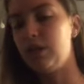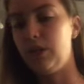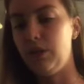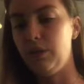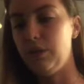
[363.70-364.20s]

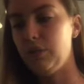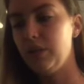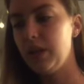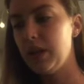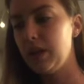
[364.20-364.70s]
to
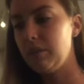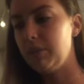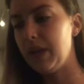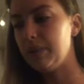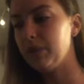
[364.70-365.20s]

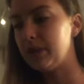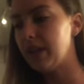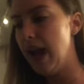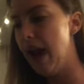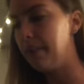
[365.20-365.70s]
be able to
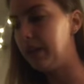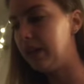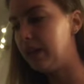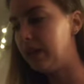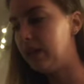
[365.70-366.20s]
tap
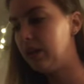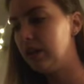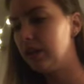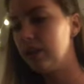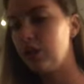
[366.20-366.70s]
in
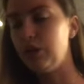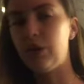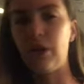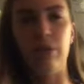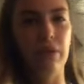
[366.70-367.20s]
to
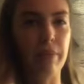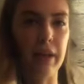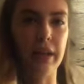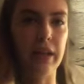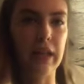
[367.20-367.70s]
your own
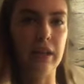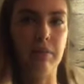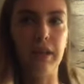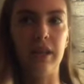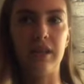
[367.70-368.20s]
abilities
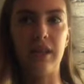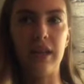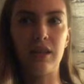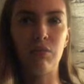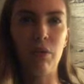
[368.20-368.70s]
because
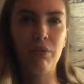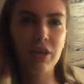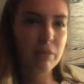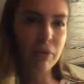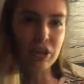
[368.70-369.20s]
that's what we're
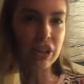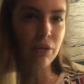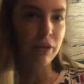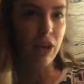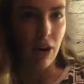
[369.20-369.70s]
supposed to do
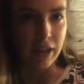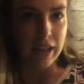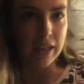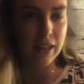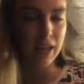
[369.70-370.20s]
as
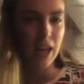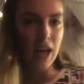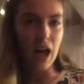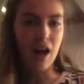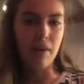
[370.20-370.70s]
artists.
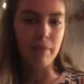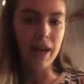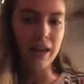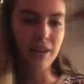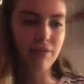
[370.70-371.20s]

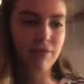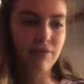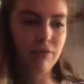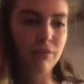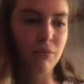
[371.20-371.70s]
And if
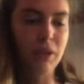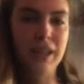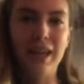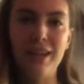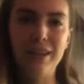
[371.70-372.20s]
we
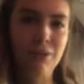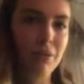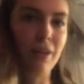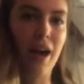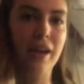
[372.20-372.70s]
can't
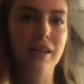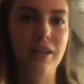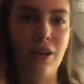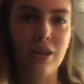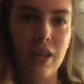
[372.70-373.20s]
utilize
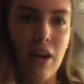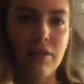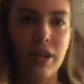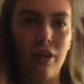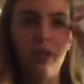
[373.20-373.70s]
ourselves
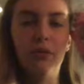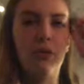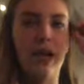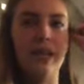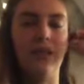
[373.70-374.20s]
and our own
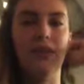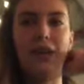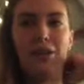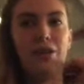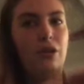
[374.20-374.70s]
creativity
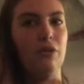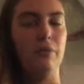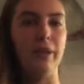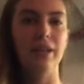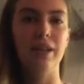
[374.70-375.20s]
and our own
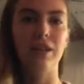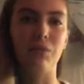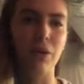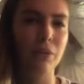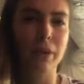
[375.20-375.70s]
abilities,
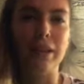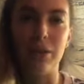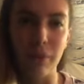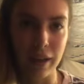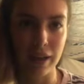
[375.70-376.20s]
what are we
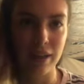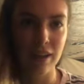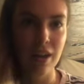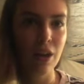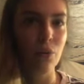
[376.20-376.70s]
doing?
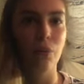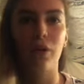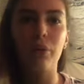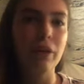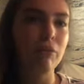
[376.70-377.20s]
What
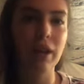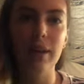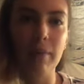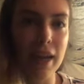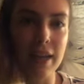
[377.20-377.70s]
are we really
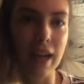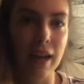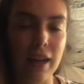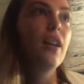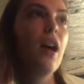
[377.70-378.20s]
making?